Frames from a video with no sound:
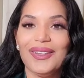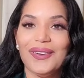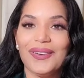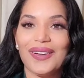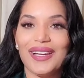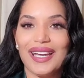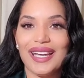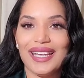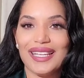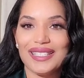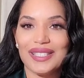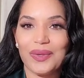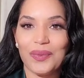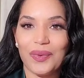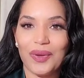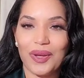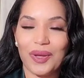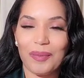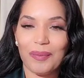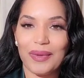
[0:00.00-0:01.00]
Hello guys and
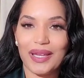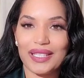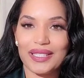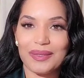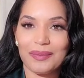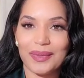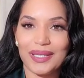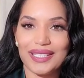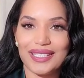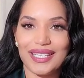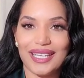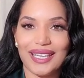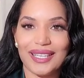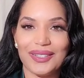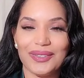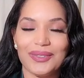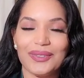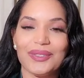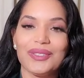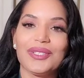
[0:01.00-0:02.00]
welcome back to my
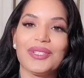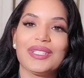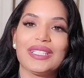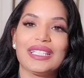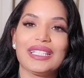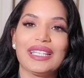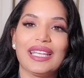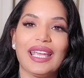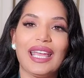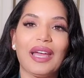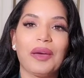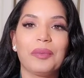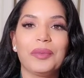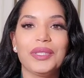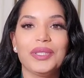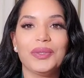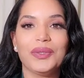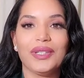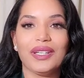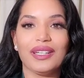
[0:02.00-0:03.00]
channel. So today I'll be
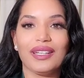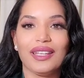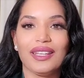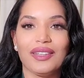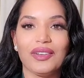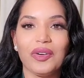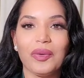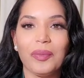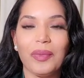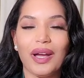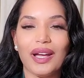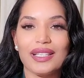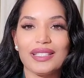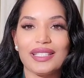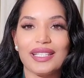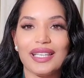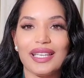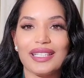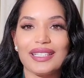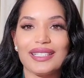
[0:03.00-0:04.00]
doing another
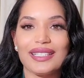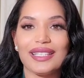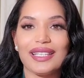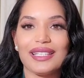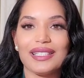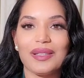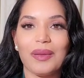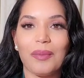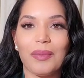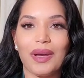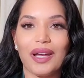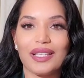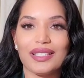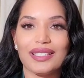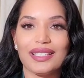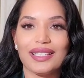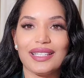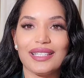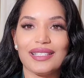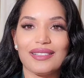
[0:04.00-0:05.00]
unboxing and today's
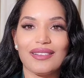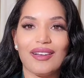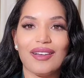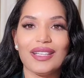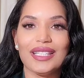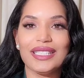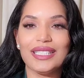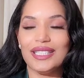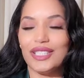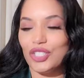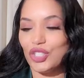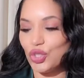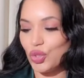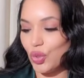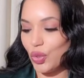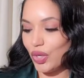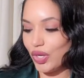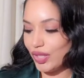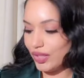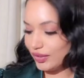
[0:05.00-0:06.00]
unboxing is on
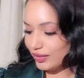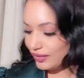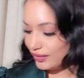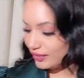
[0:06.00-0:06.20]
Dior.